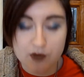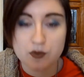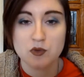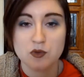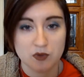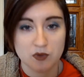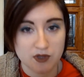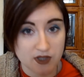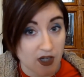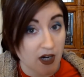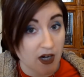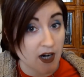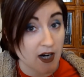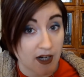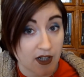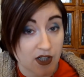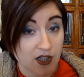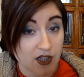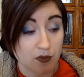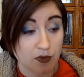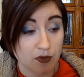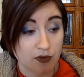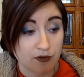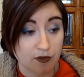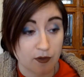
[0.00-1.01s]
was the
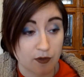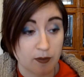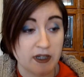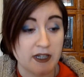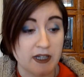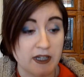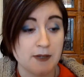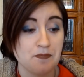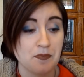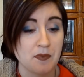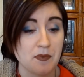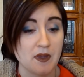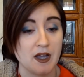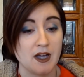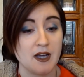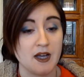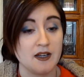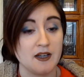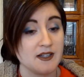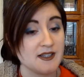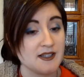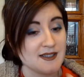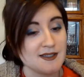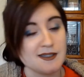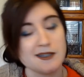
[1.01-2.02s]
hardest one for me, and
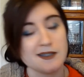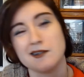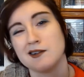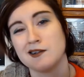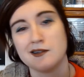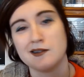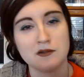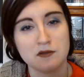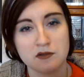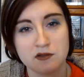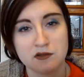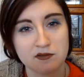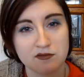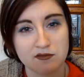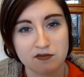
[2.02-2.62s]
I still